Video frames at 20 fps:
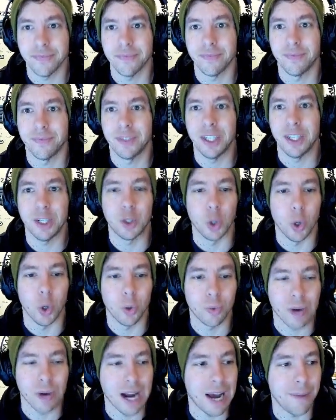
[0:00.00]
Get a
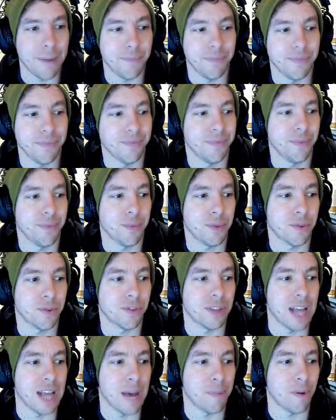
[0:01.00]
gold wrap,
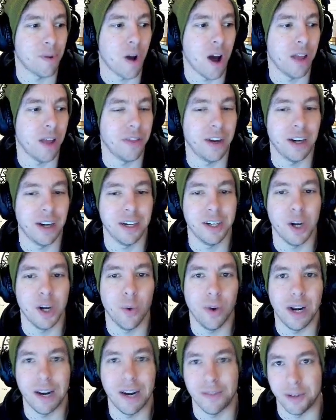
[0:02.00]
slap it on there, you know,
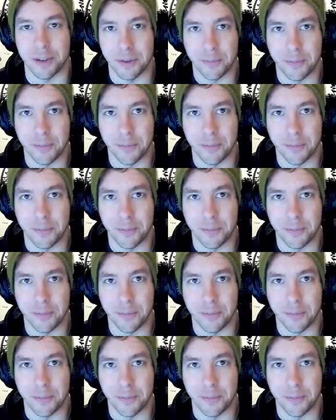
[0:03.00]
whatever.